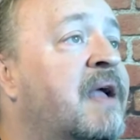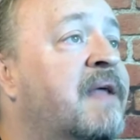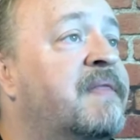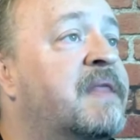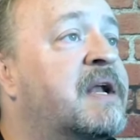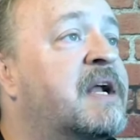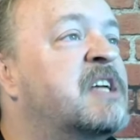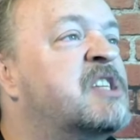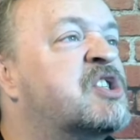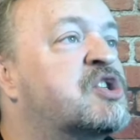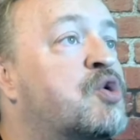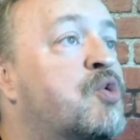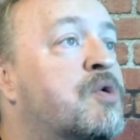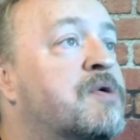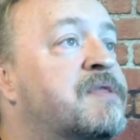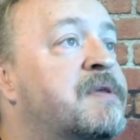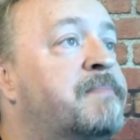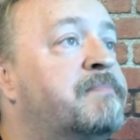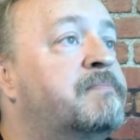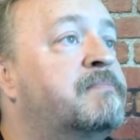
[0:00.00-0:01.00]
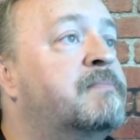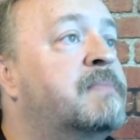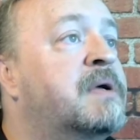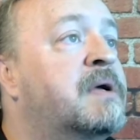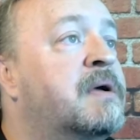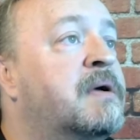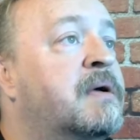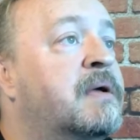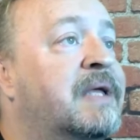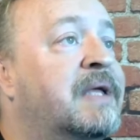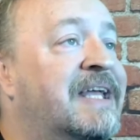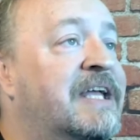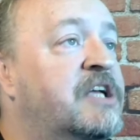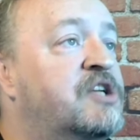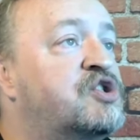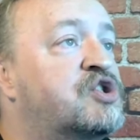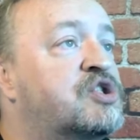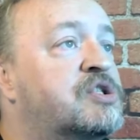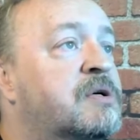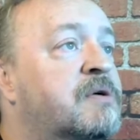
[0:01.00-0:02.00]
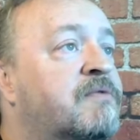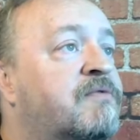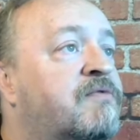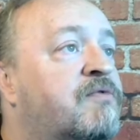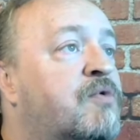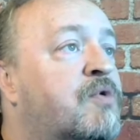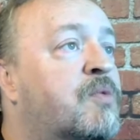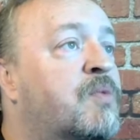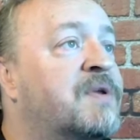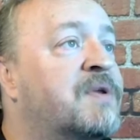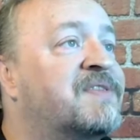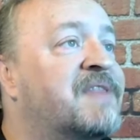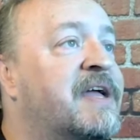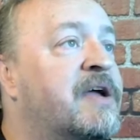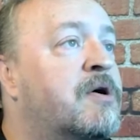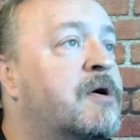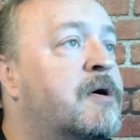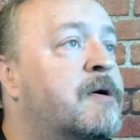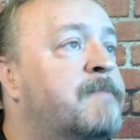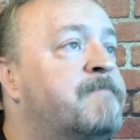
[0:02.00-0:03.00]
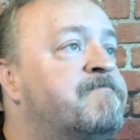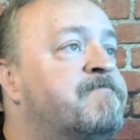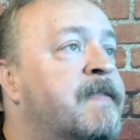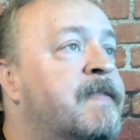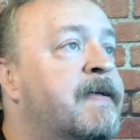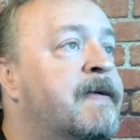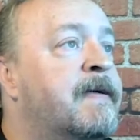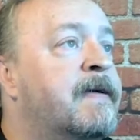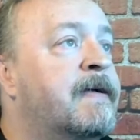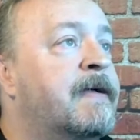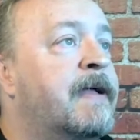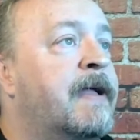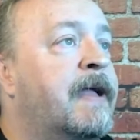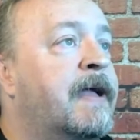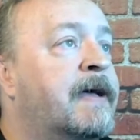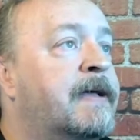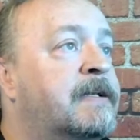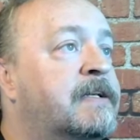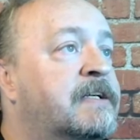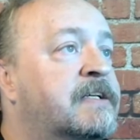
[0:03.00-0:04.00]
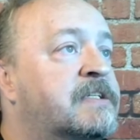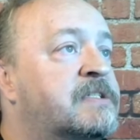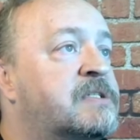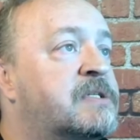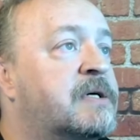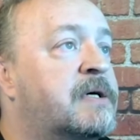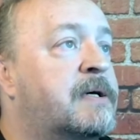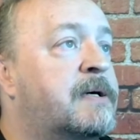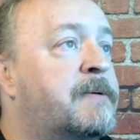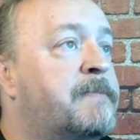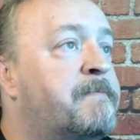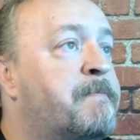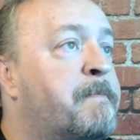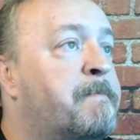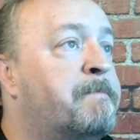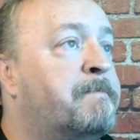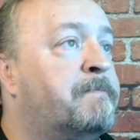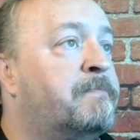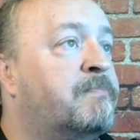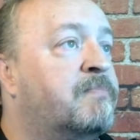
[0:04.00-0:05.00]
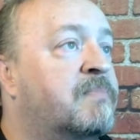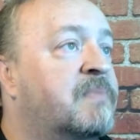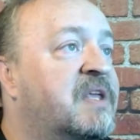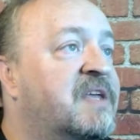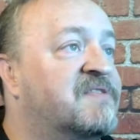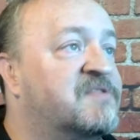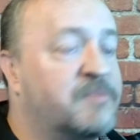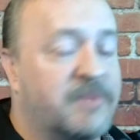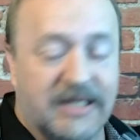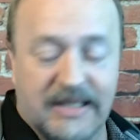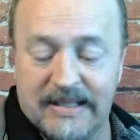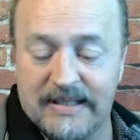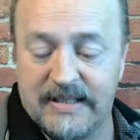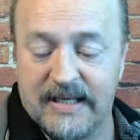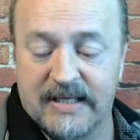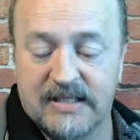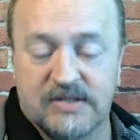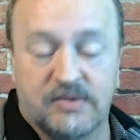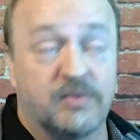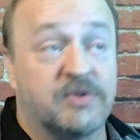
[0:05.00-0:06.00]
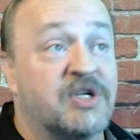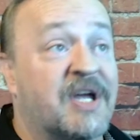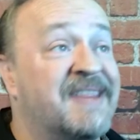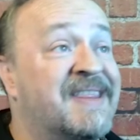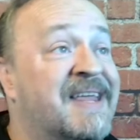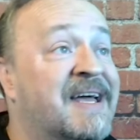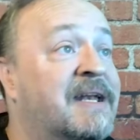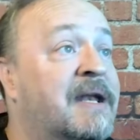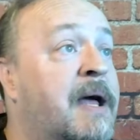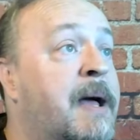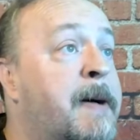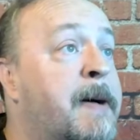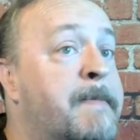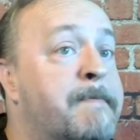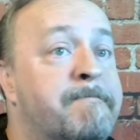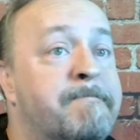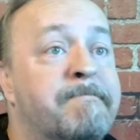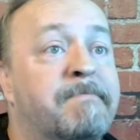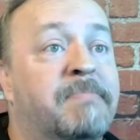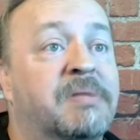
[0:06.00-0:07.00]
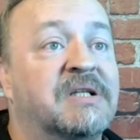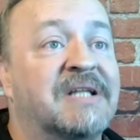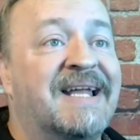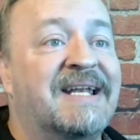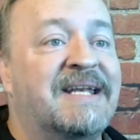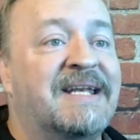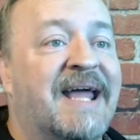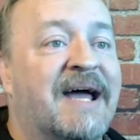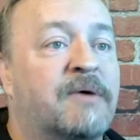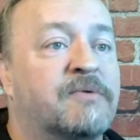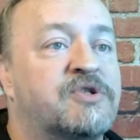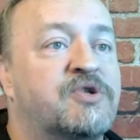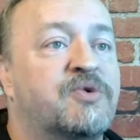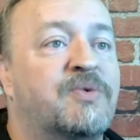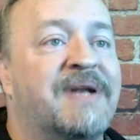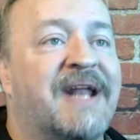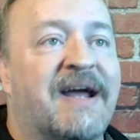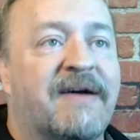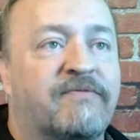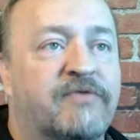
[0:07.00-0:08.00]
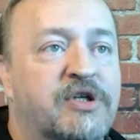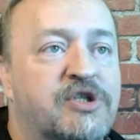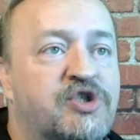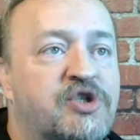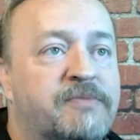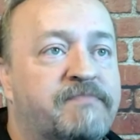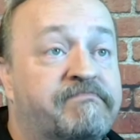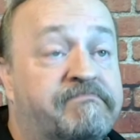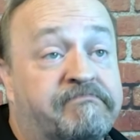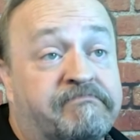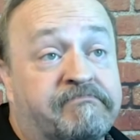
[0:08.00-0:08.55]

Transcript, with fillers: and then I score them each for what they are, and it uh, gives me an index, which I then blend out to an average.